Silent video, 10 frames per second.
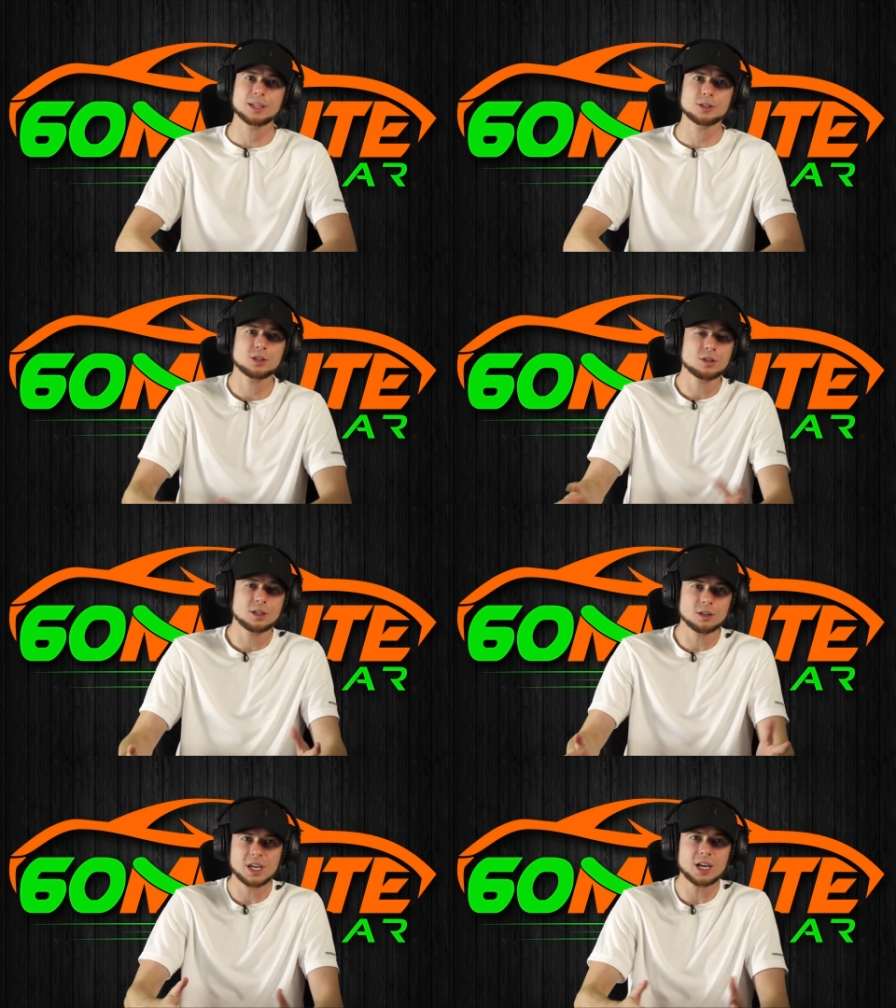You're,
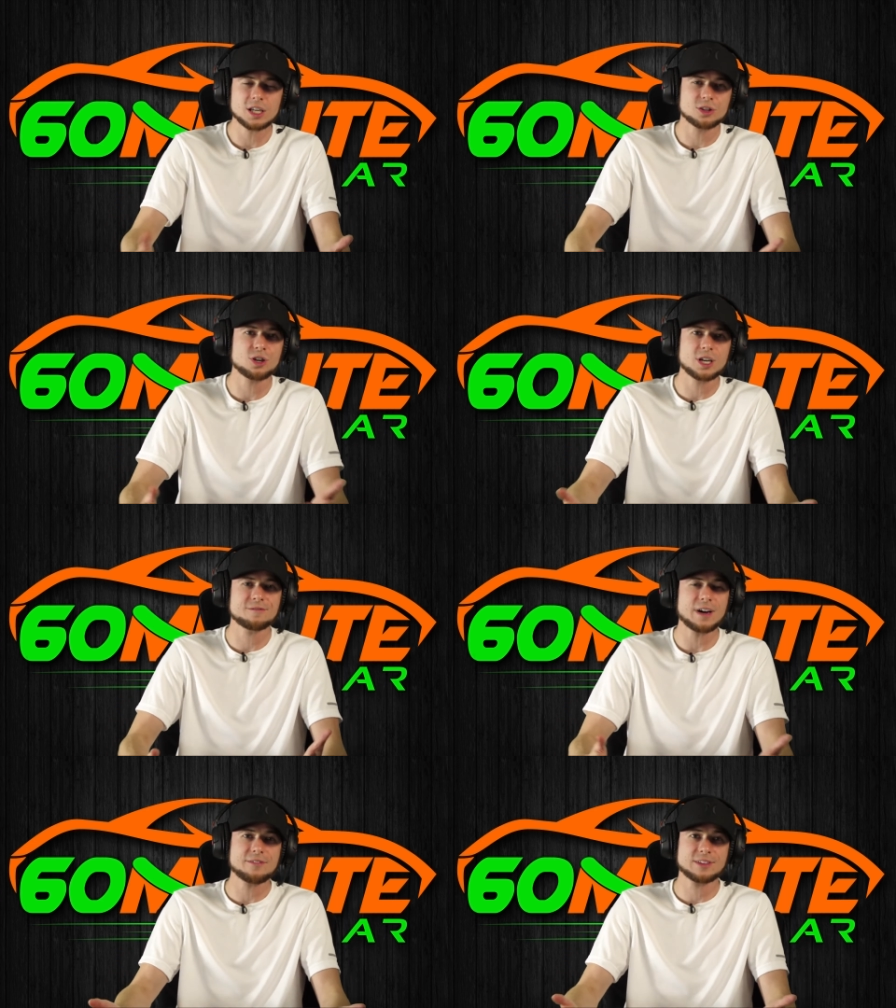you're getting a
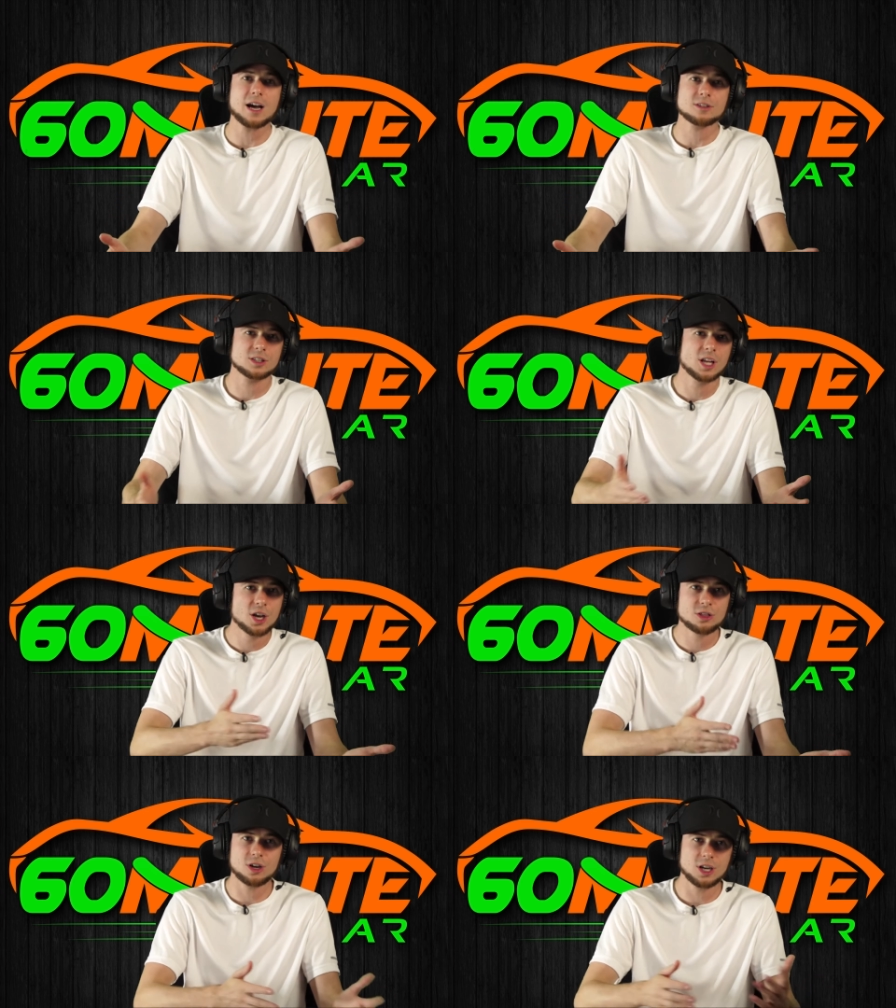$35,000,
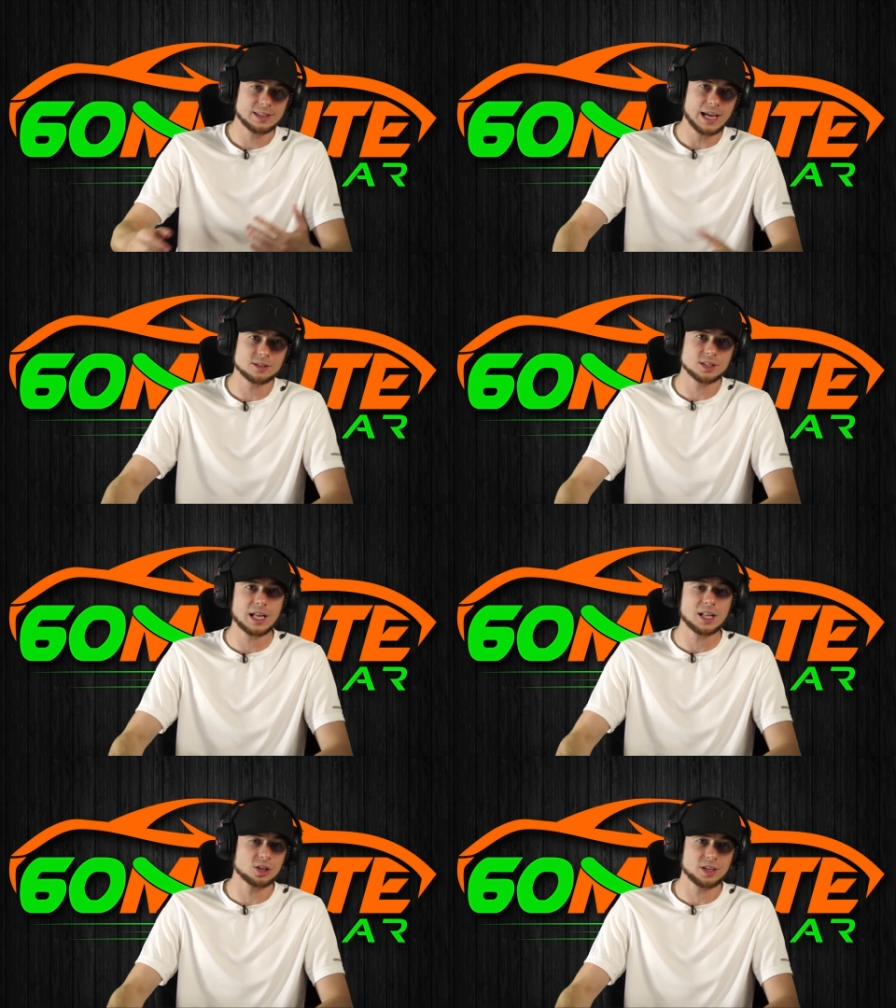
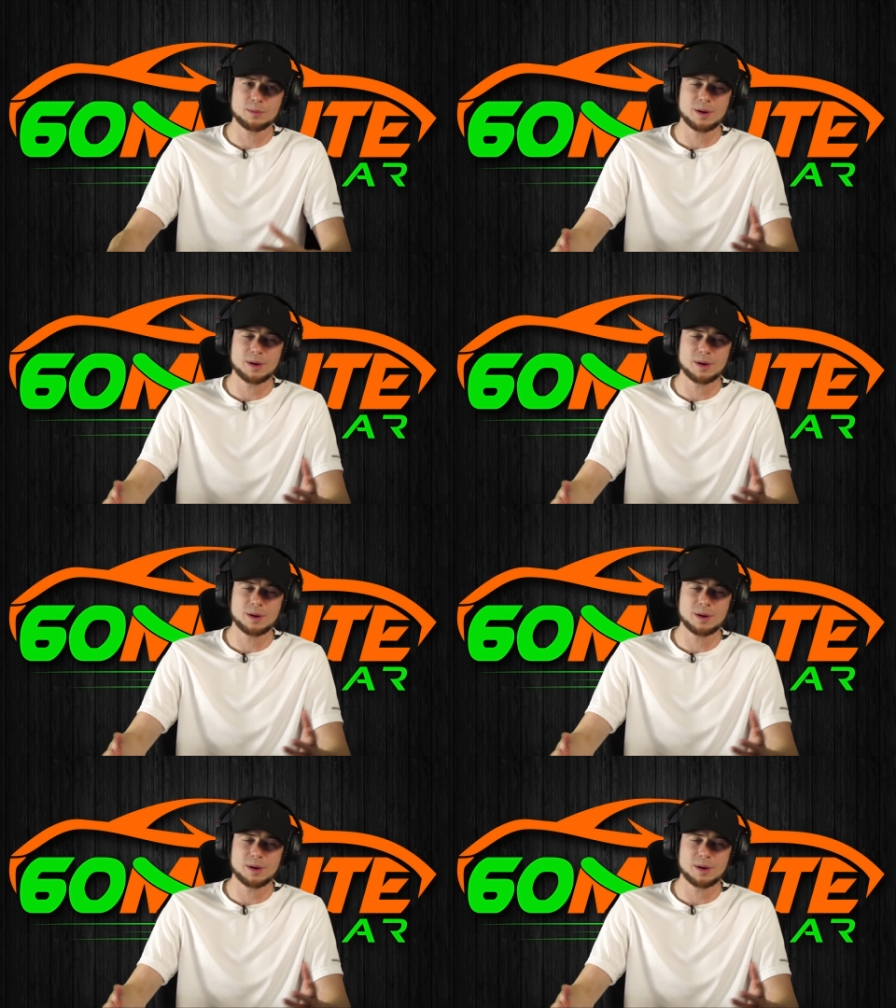$30,000 car.